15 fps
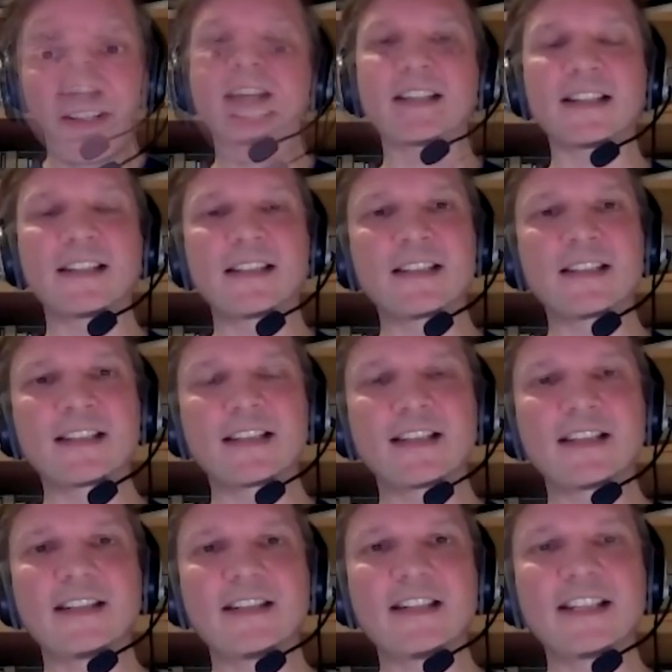and
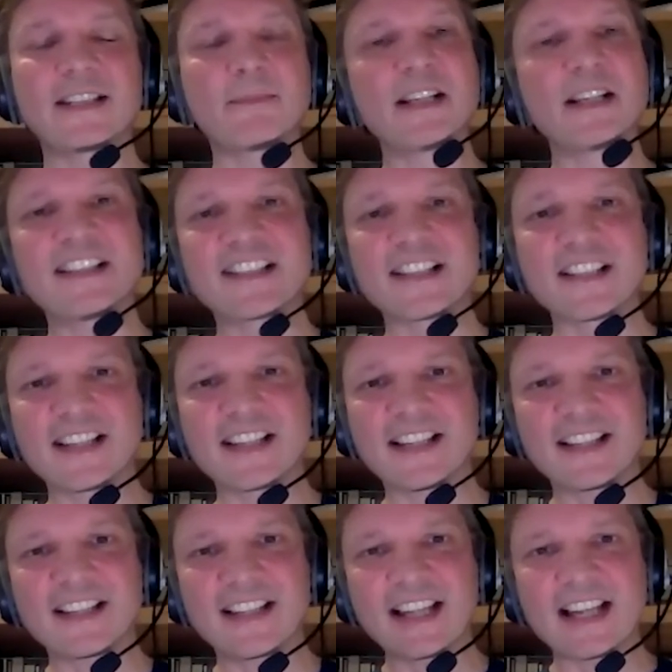this means that
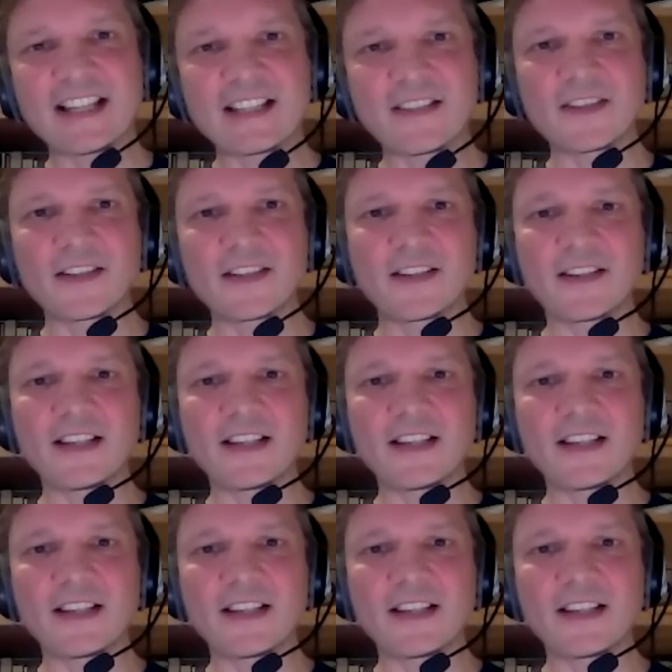at the end of the year,